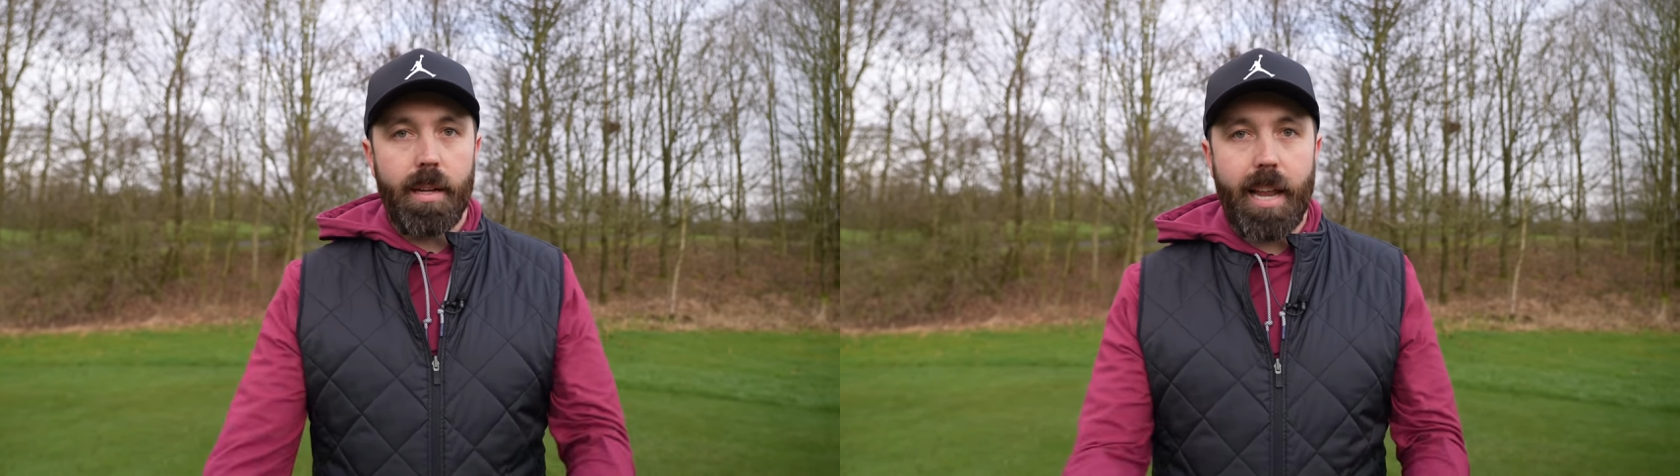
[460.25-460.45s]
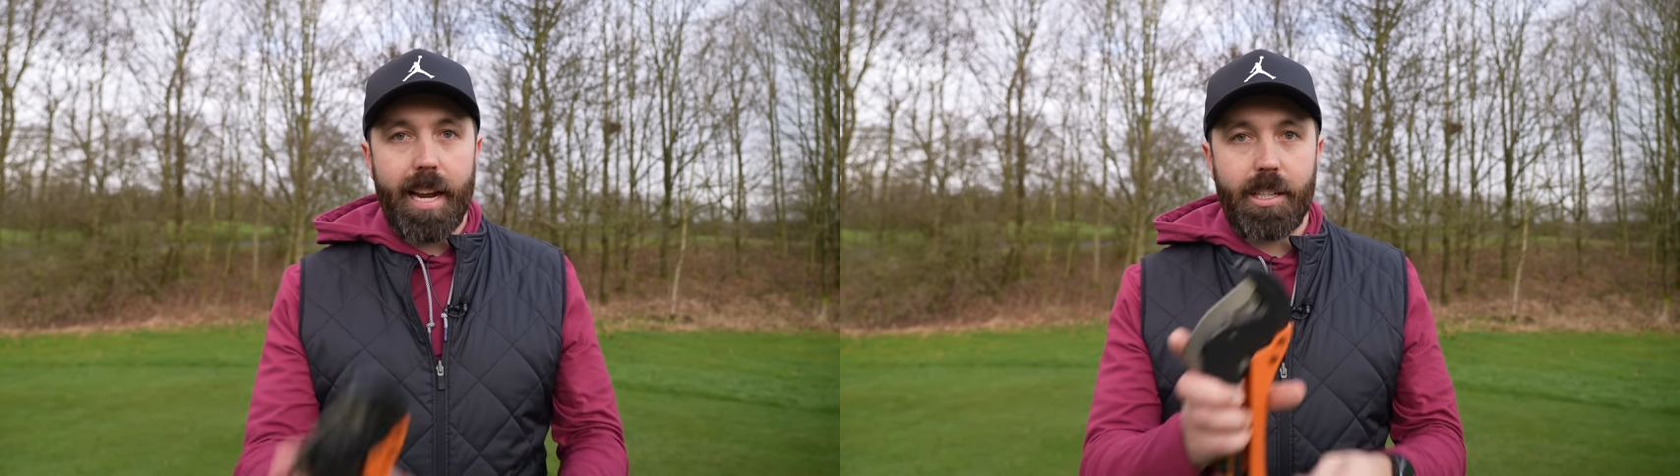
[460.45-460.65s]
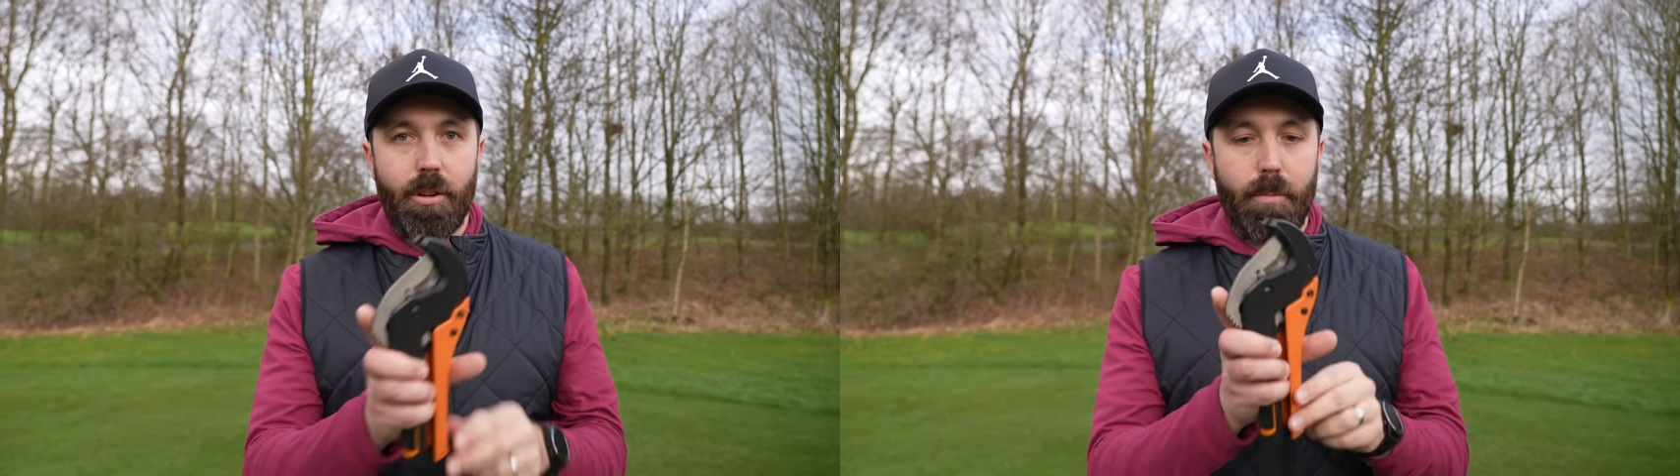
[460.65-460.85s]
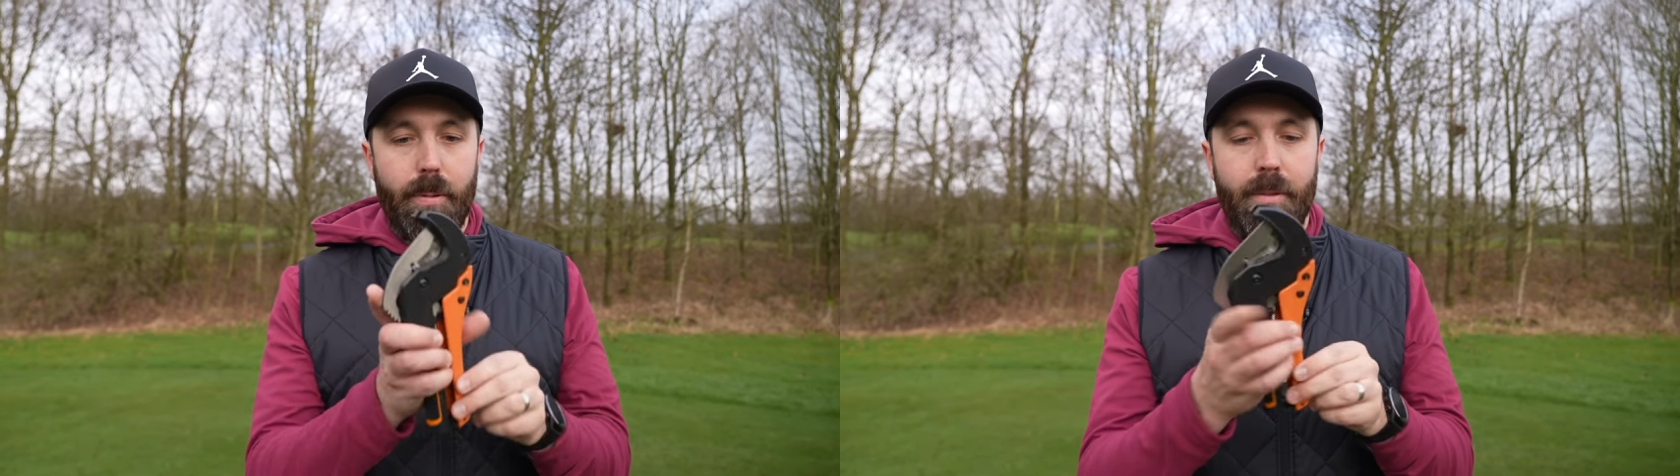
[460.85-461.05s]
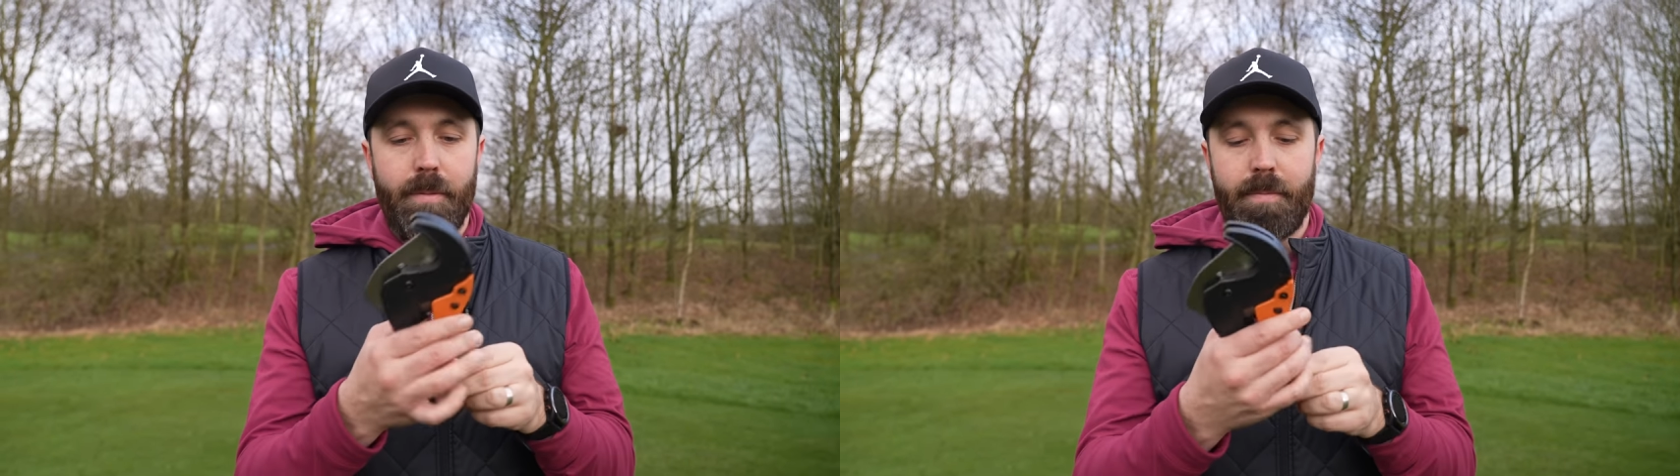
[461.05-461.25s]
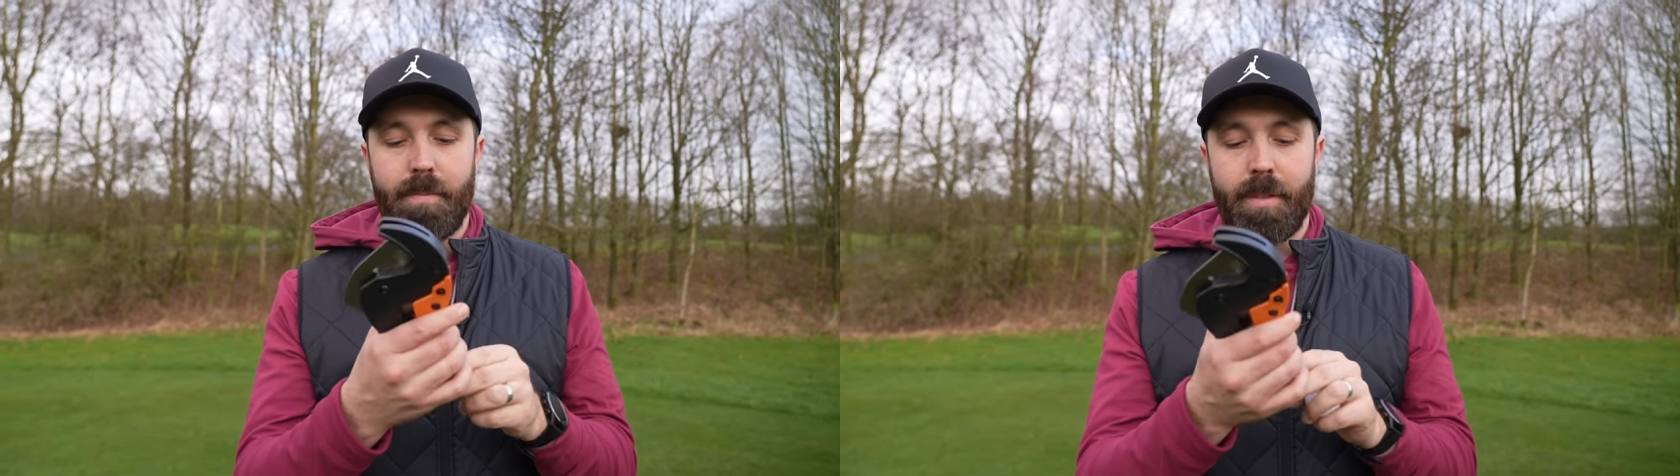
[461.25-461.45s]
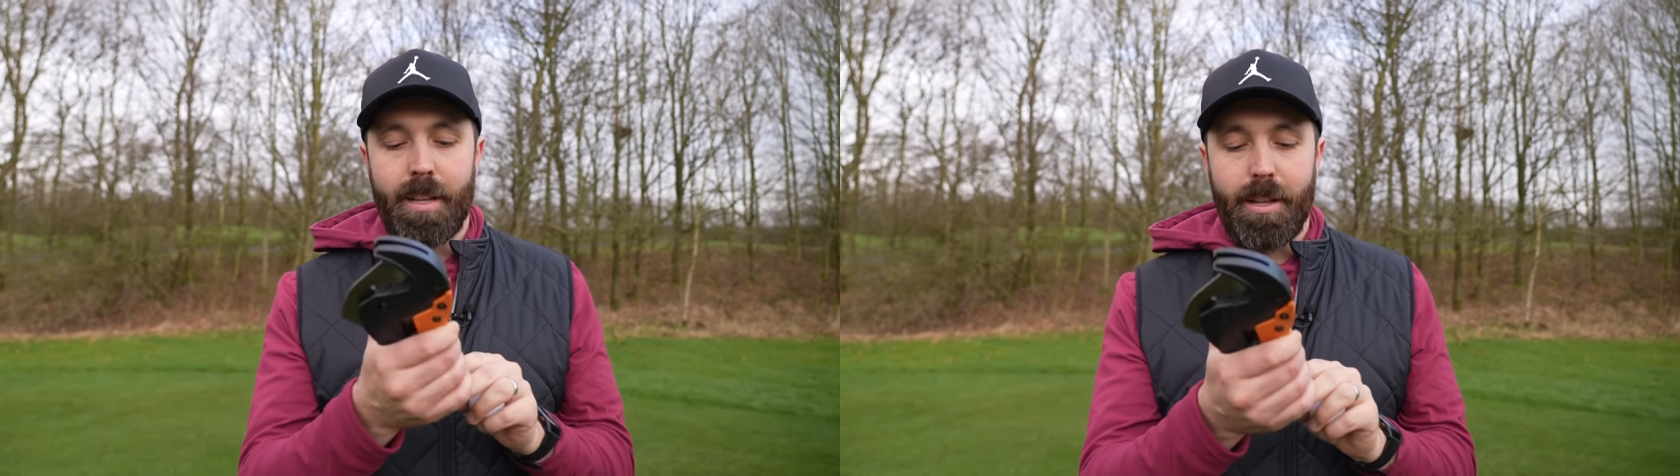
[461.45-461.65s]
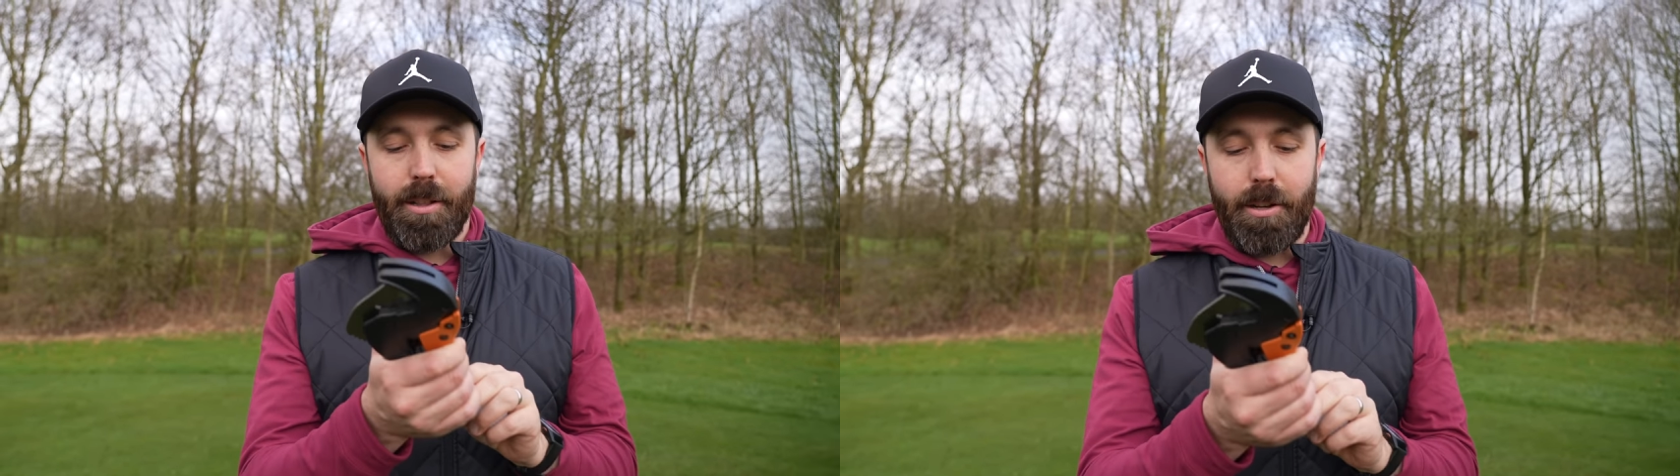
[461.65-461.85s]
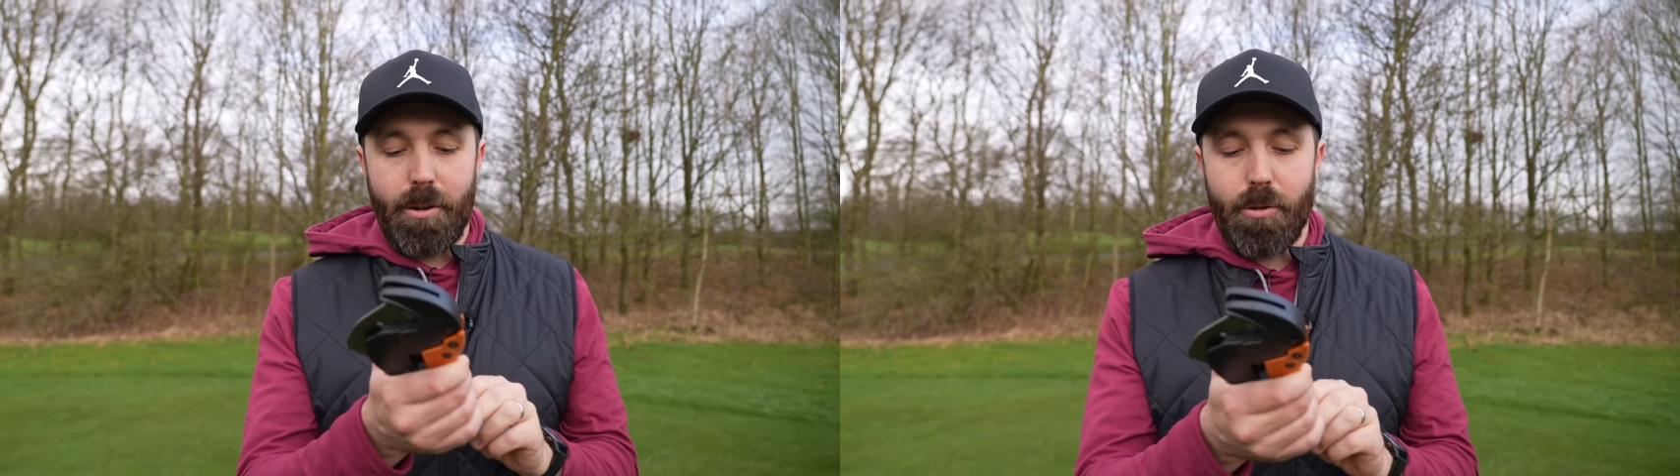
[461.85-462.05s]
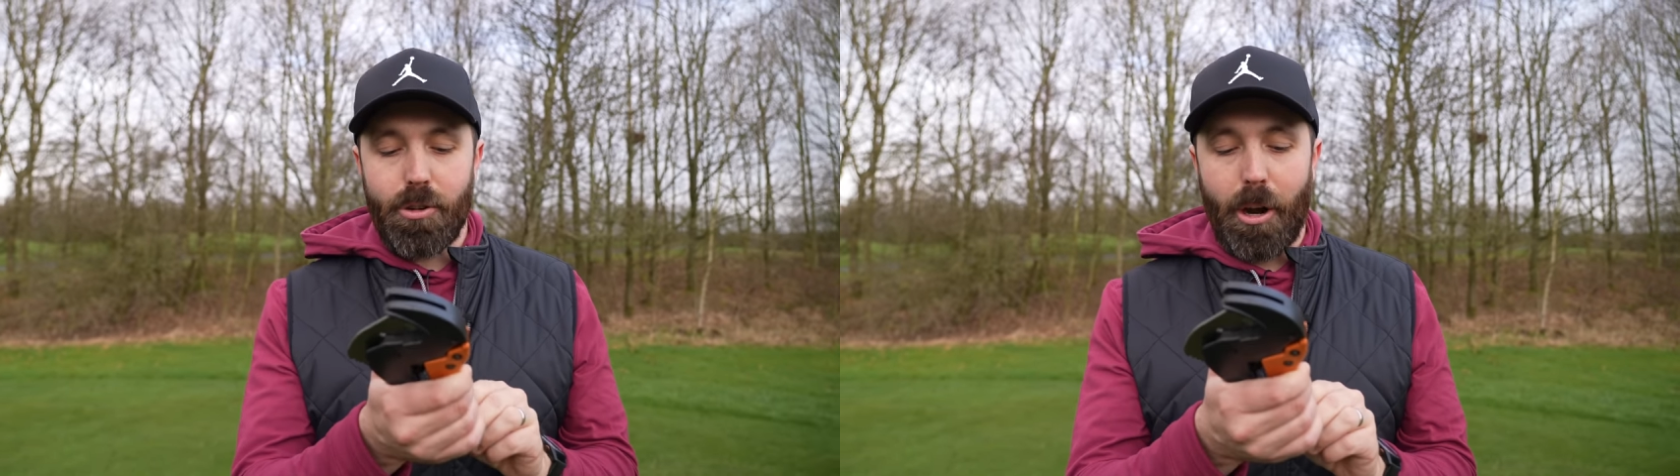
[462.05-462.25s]
Next up, the
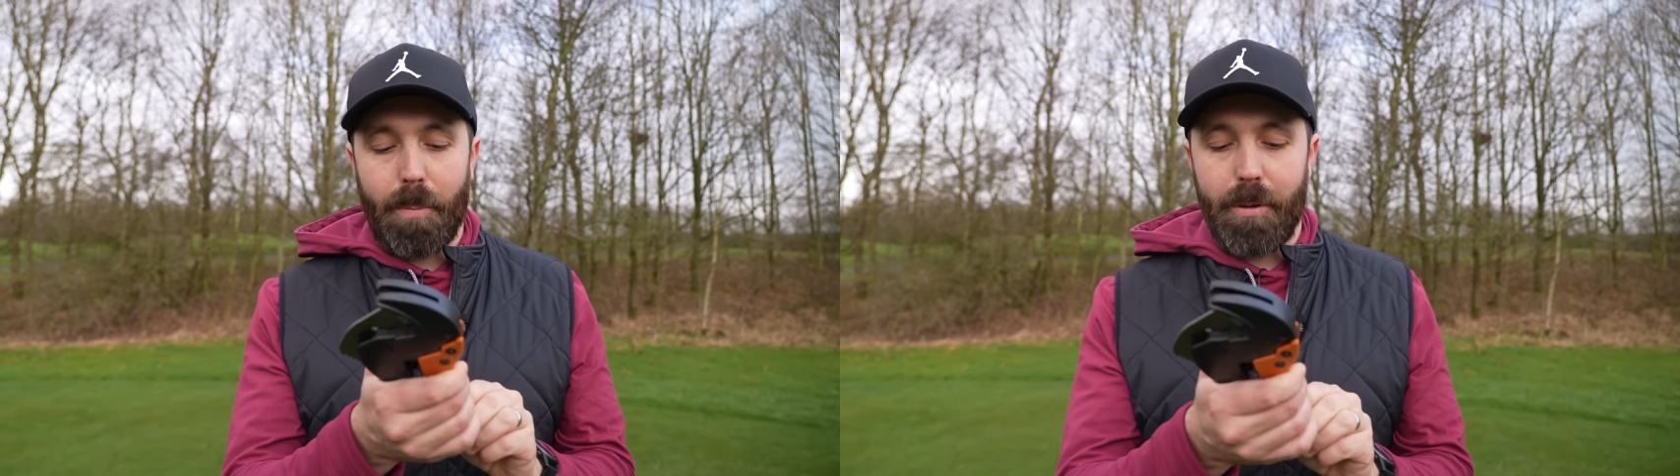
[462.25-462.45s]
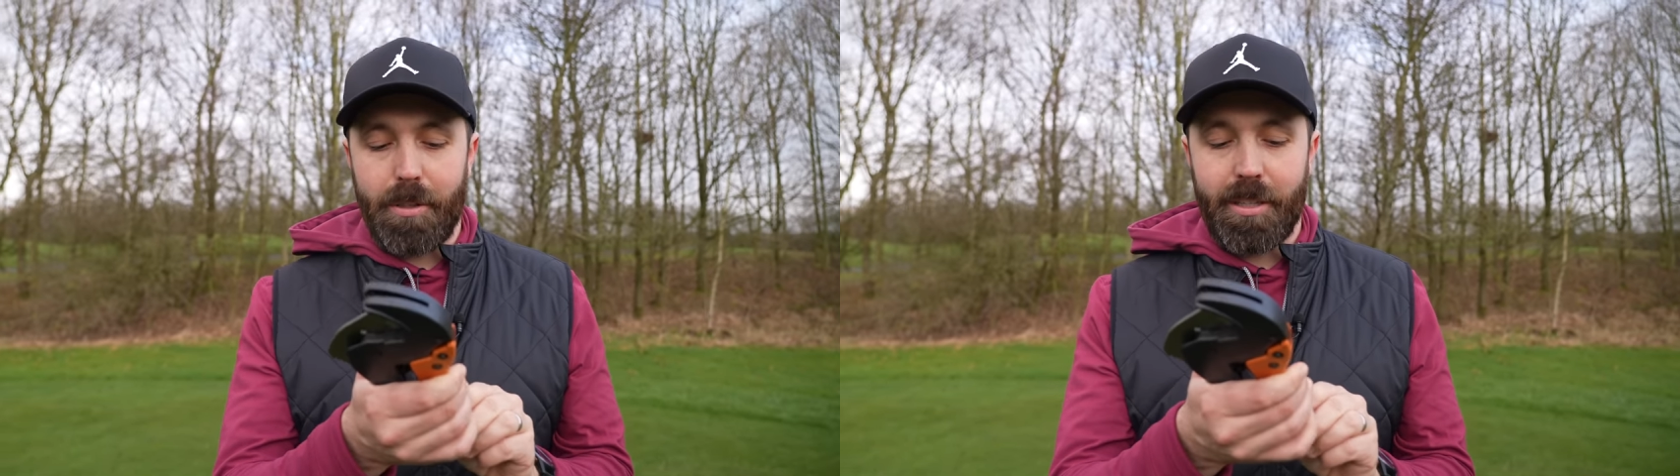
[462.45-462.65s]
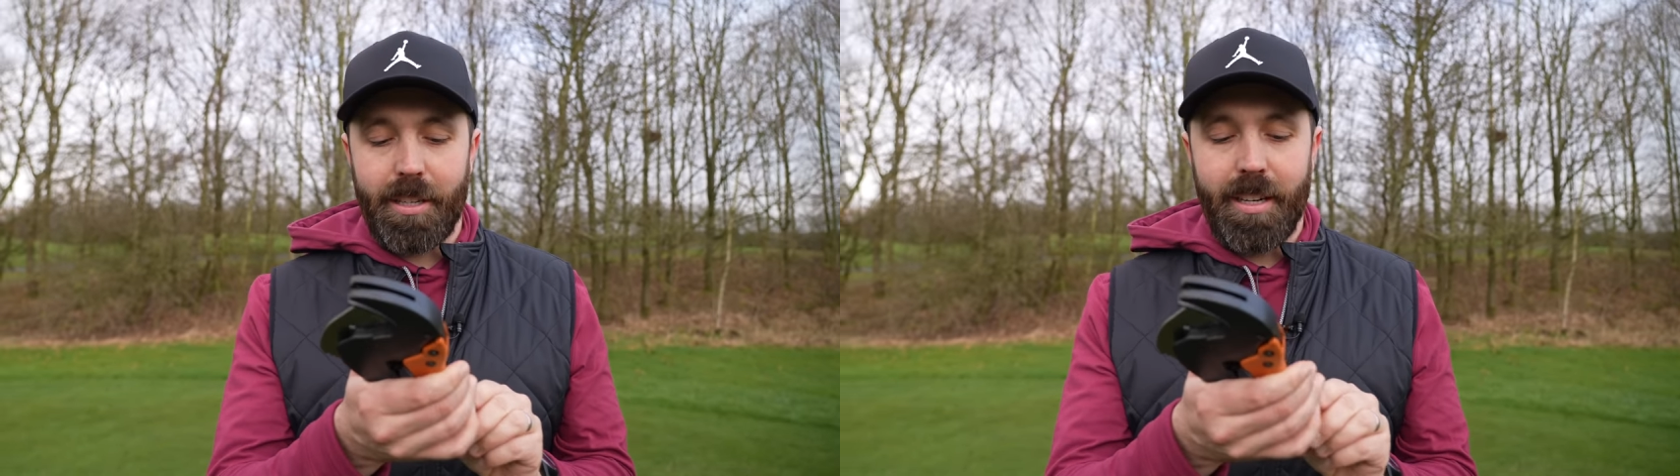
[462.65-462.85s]
new choppers.